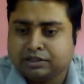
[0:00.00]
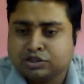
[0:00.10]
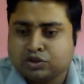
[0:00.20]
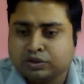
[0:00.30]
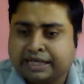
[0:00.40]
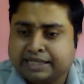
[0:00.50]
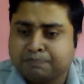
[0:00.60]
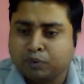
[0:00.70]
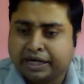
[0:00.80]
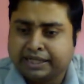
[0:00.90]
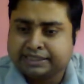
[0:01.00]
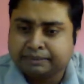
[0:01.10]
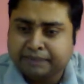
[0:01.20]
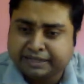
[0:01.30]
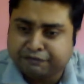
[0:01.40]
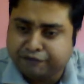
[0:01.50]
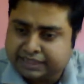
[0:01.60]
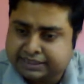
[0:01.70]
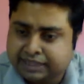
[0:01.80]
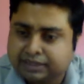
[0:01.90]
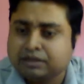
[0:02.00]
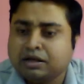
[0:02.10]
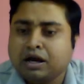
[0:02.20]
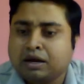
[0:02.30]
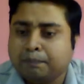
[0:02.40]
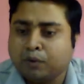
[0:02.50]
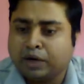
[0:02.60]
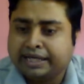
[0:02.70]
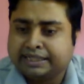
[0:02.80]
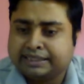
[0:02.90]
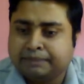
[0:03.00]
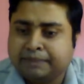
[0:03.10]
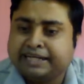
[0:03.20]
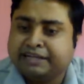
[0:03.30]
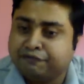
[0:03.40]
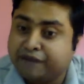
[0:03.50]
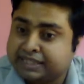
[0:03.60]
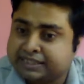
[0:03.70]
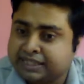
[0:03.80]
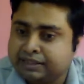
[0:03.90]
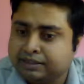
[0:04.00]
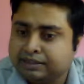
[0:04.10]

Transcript: So there is polarization by reflection, polarization by refraction.